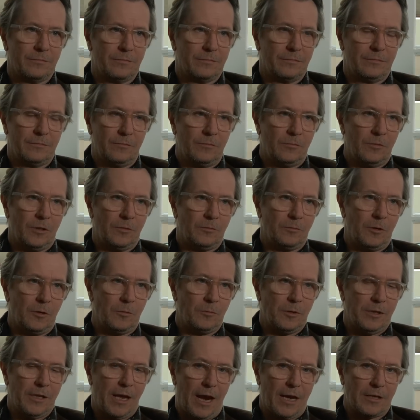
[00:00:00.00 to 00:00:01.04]
mm -hmm. with,
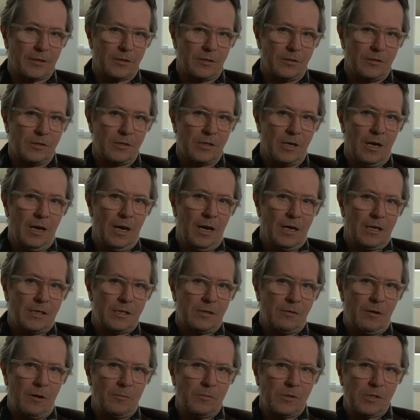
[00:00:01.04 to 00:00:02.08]
with, actors.
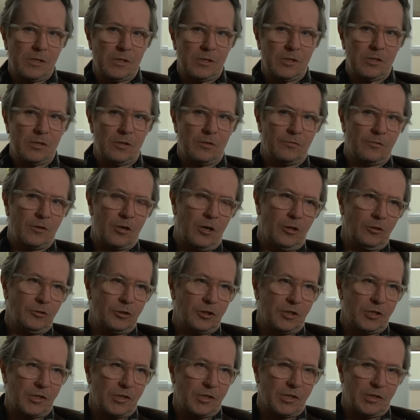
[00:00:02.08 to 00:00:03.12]
So it was a sort of
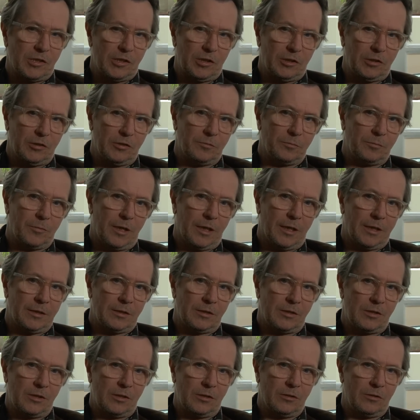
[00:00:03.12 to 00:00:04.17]
conscious decision of
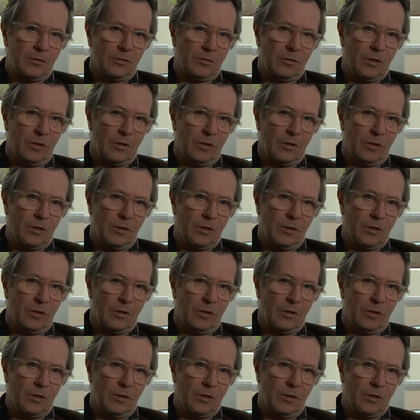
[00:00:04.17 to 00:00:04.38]
mine to,